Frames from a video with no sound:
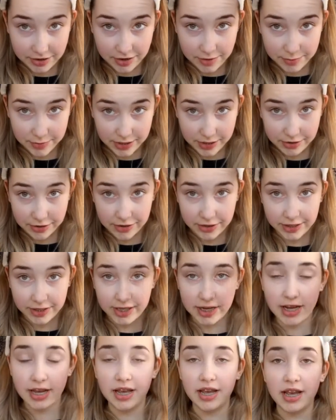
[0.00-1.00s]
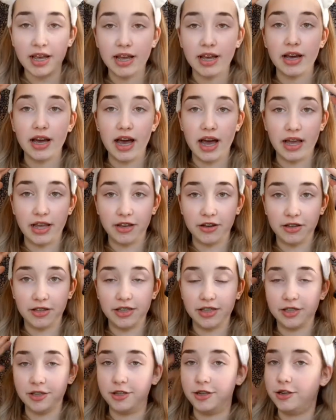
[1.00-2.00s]
on because I
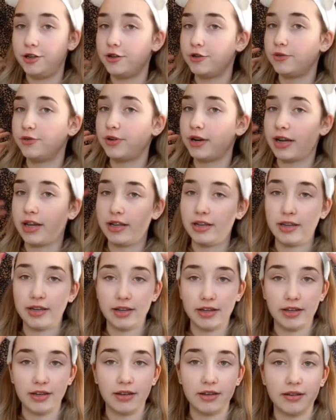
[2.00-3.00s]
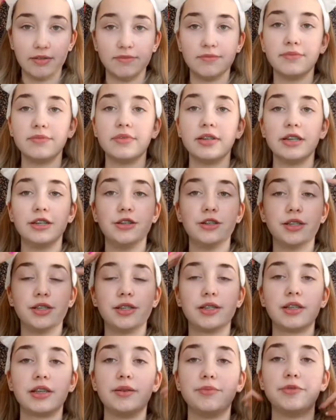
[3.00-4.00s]
got this new and it
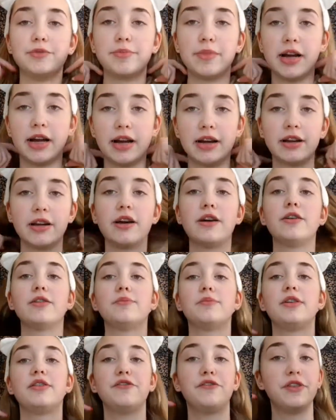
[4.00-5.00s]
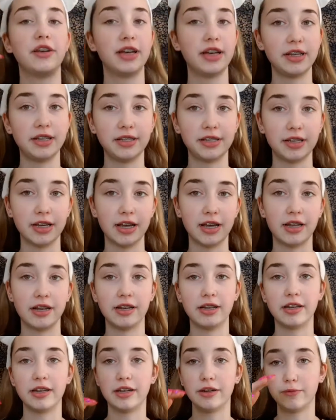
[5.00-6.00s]
just keeps my hair out of my face
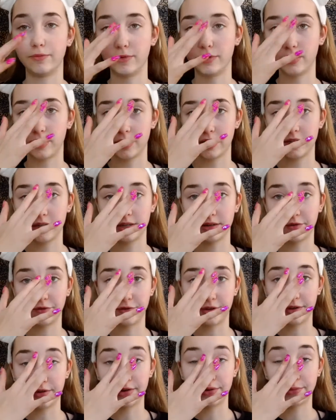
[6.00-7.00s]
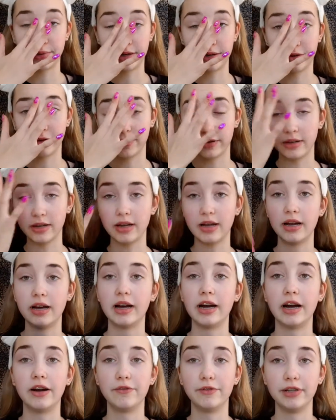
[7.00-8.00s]
and it works very well.
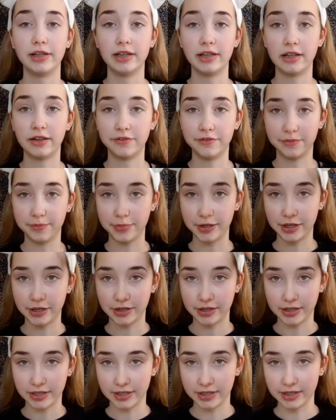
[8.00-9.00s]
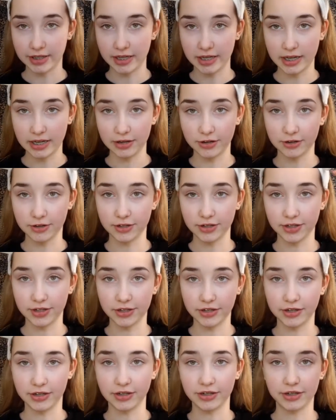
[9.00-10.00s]
I really love it because the
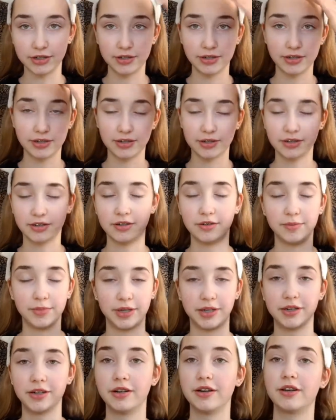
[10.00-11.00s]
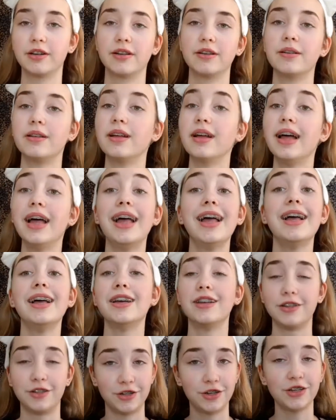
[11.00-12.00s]
ears are, oh my god,
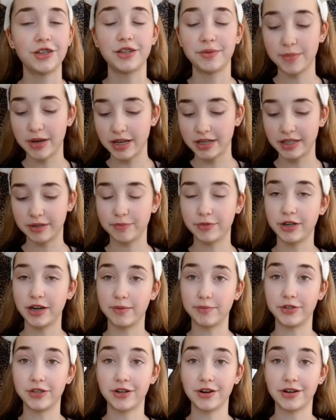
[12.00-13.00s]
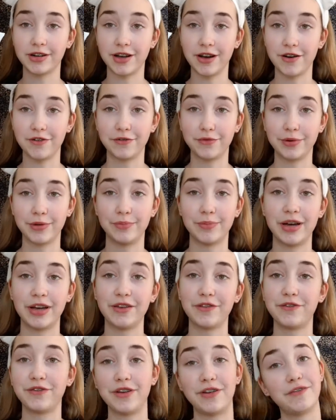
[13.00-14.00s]
just amazing. But I'm starting off with
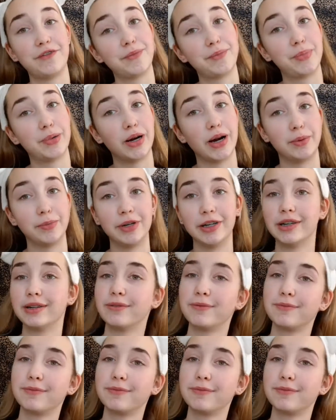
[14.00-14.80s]
my favorite primer.